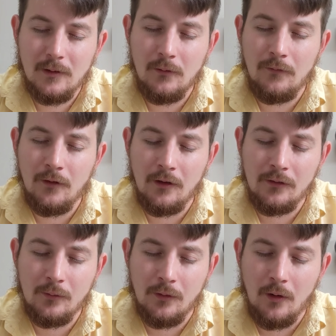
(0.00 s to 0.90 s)
You fill
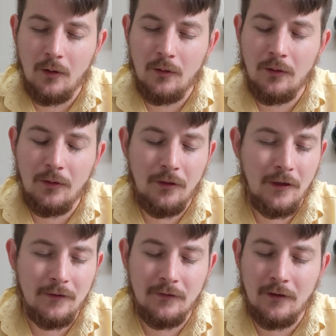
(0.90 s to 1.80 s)
us with all the
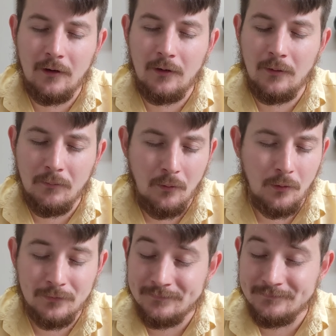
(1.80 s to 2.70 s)
things that are
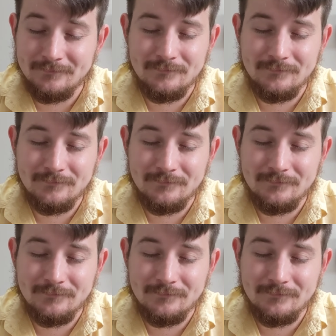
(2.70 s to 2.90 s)
important.